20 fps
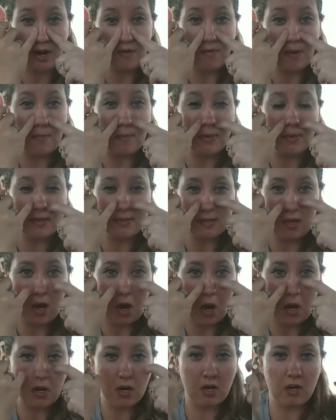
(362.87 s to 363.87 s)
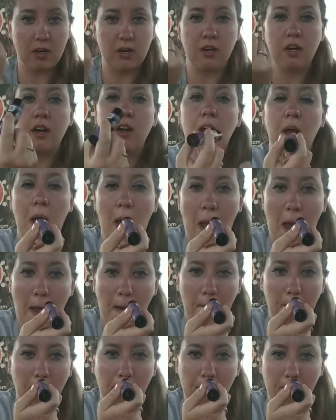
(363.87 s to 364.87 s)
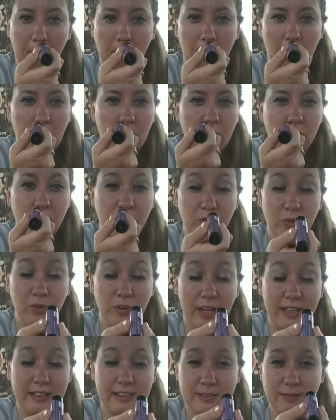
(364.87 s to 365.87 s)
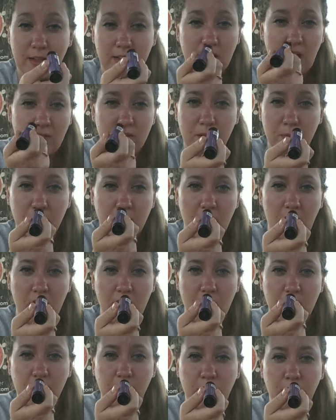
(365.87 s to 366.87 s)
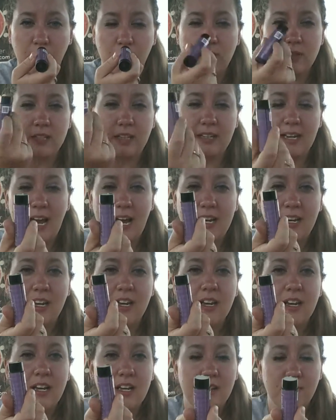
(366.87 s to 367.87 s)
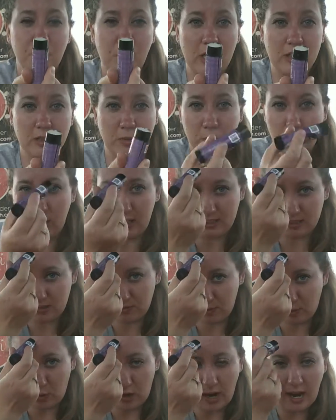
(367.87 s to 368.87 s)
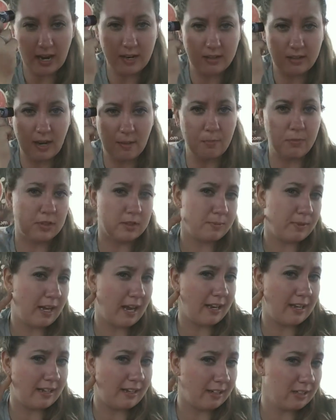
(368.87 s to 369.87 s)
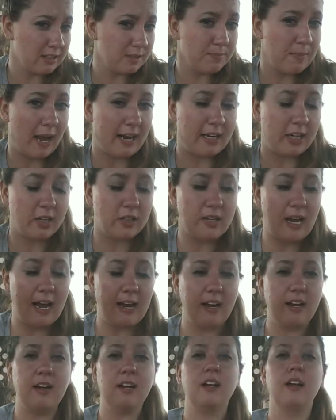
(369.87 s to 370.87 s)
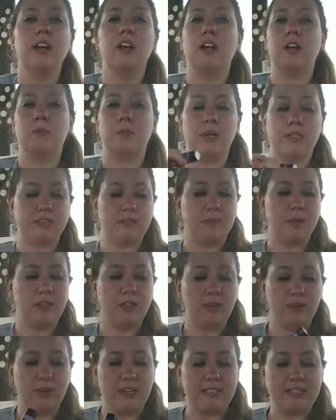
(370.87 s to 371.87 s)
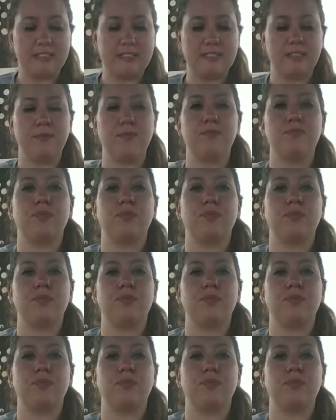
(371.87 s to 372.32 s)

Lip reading: If I put this on, if you like the smell of lavender, put it on under your nose. Again, pressure points, forehead, temples, behind the ears, back of your neck. Put some on your wrist.